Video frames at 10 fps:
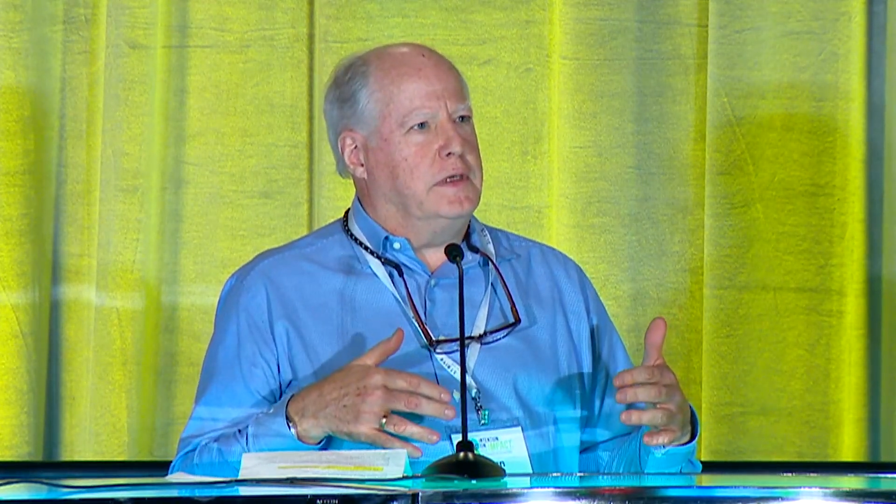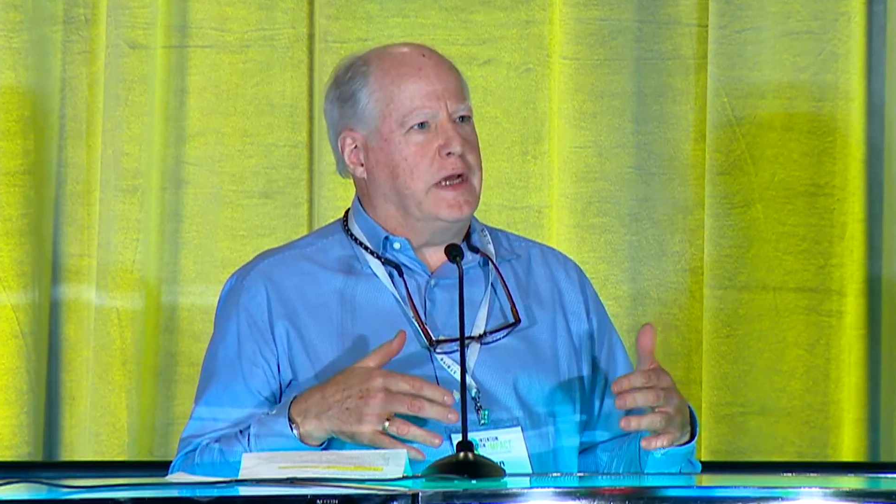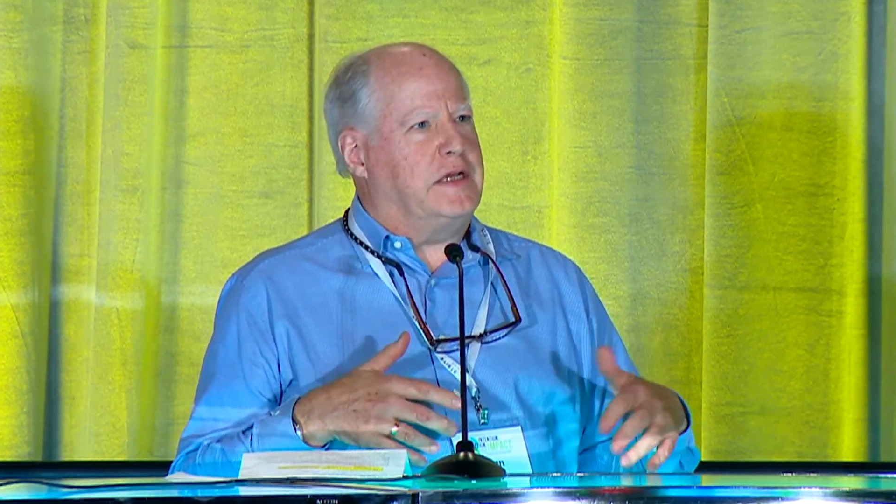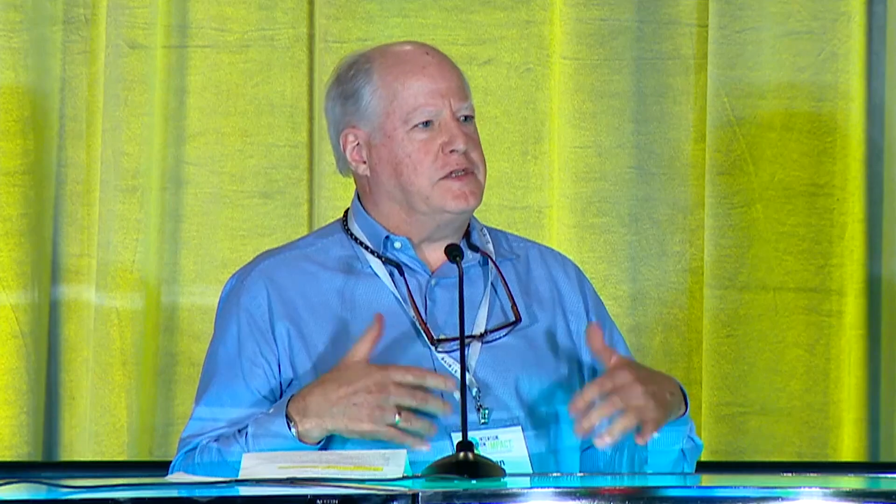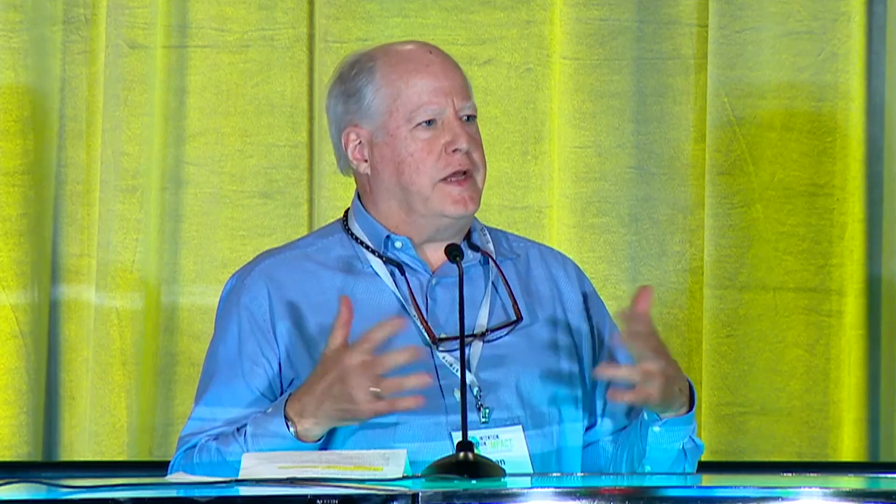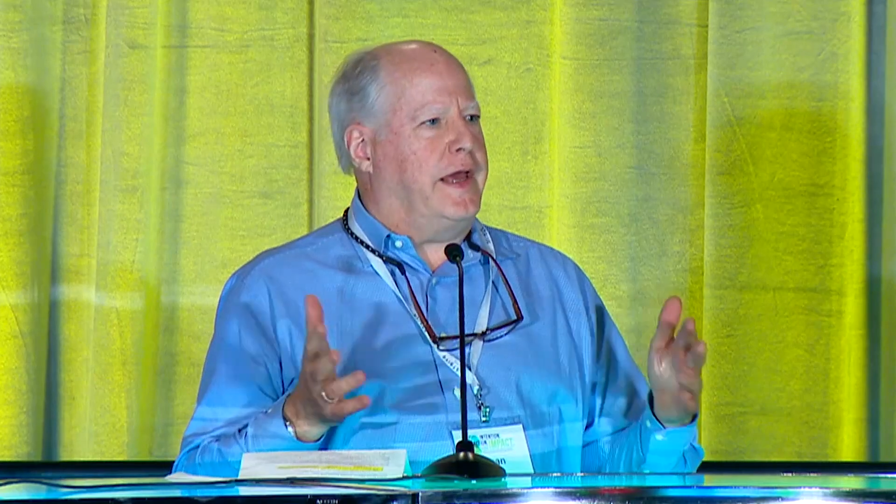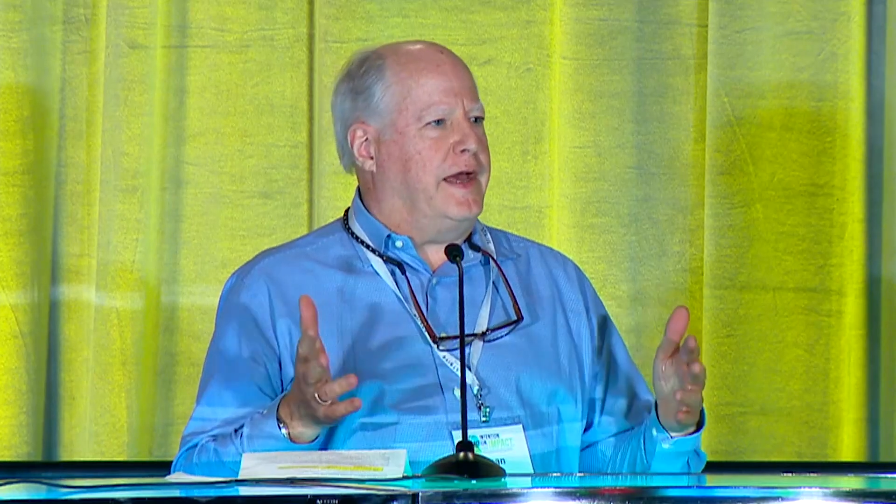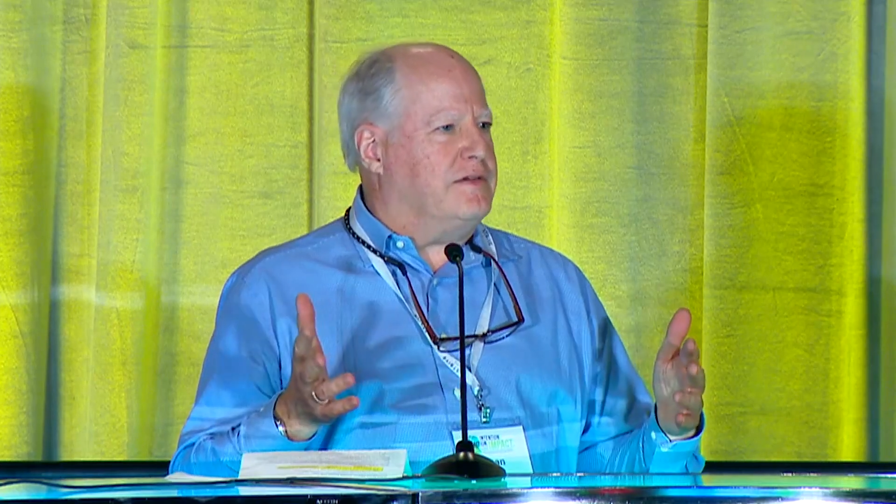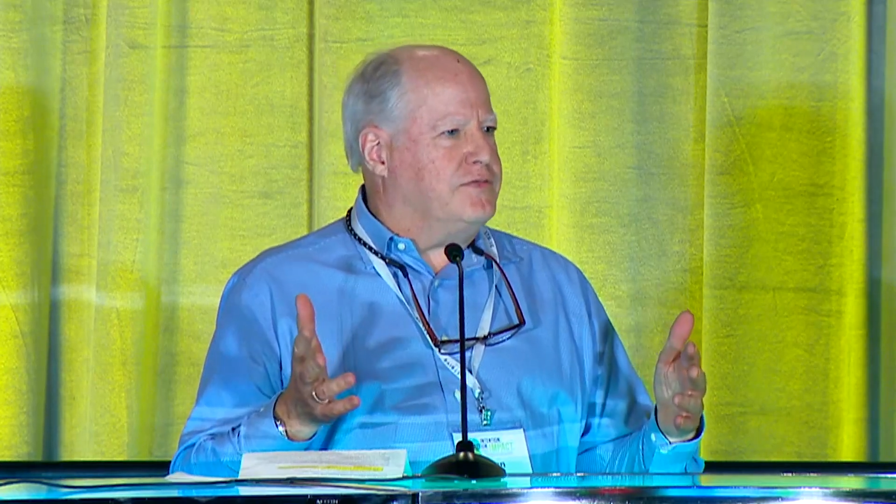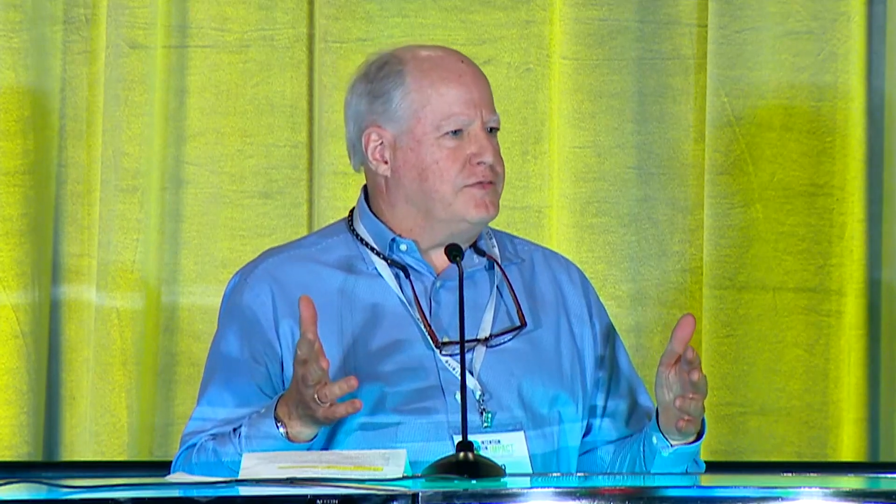a nice to
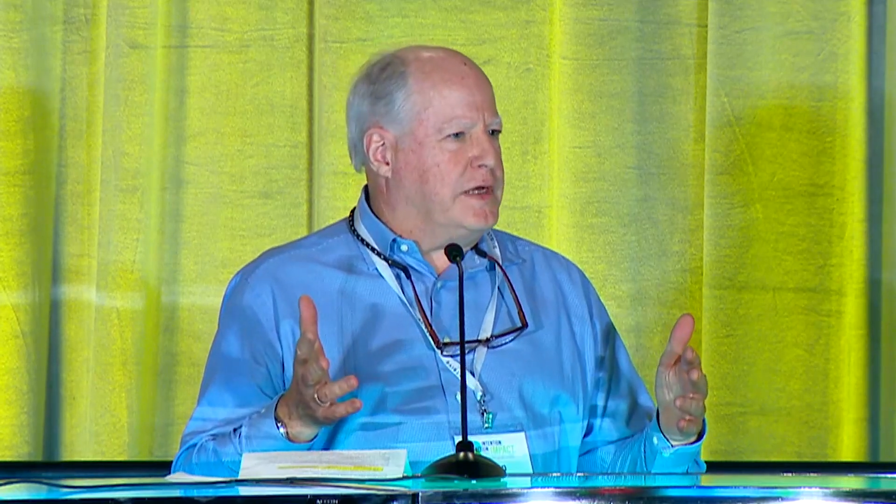have